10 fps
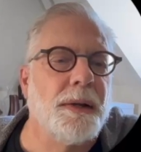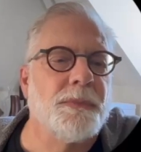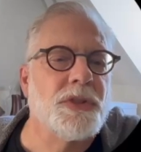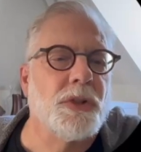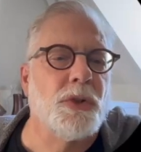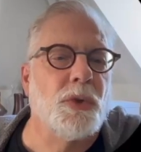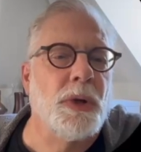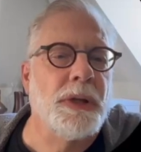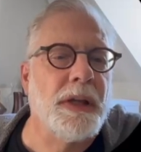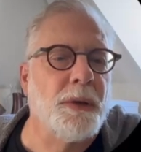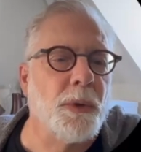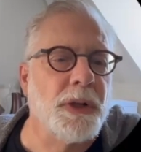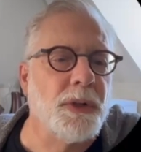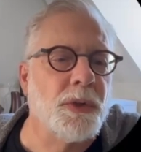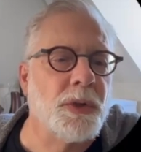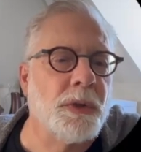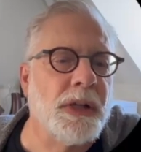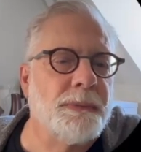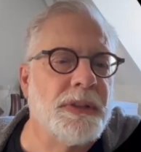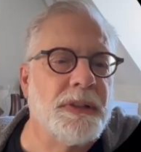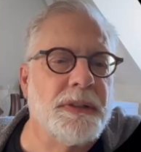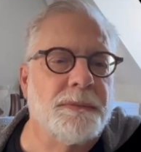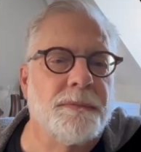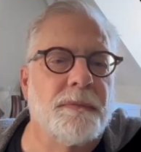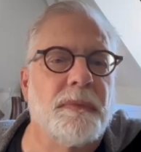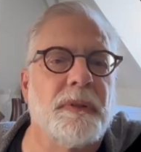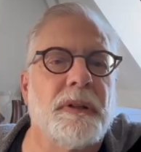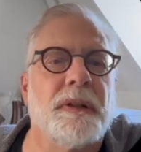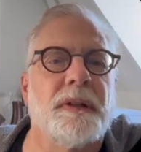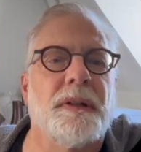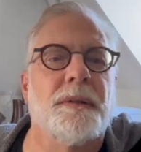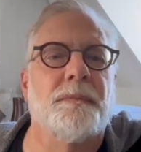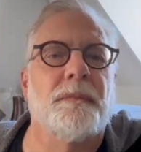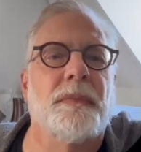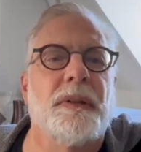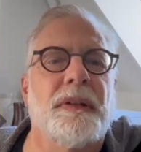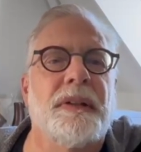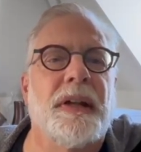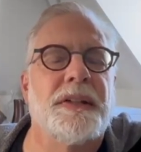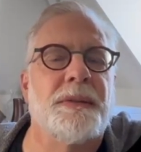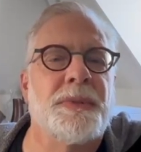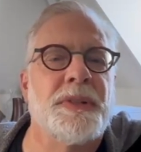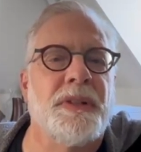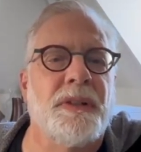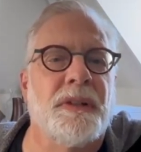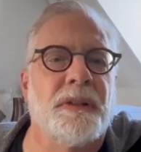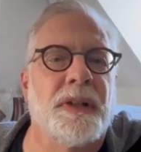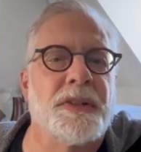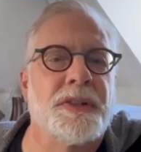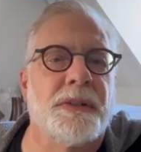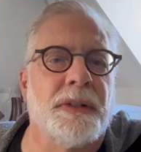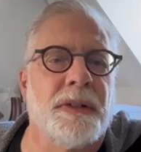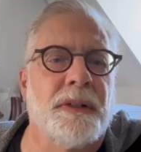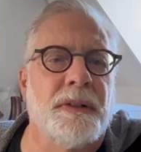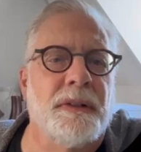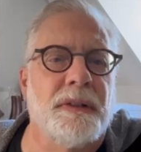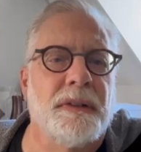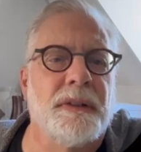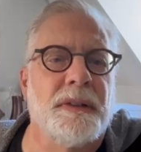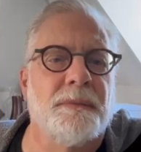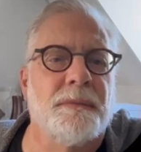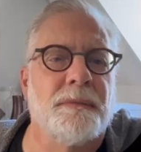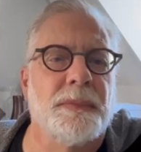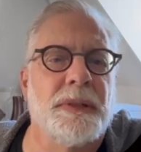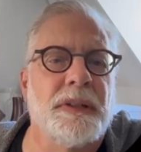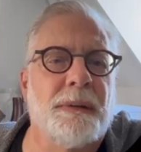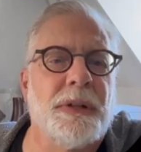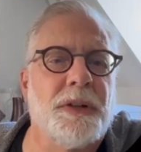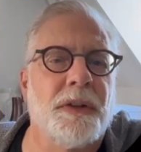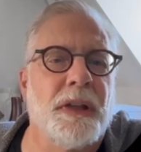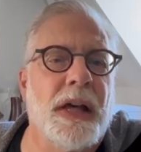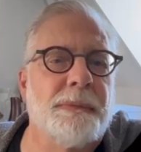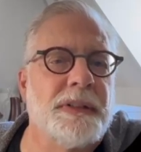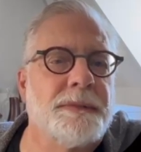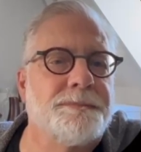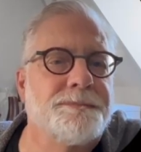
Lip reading: So again, we're going to use Olama, um, not DeepSeek, takes too long, but how about Llama?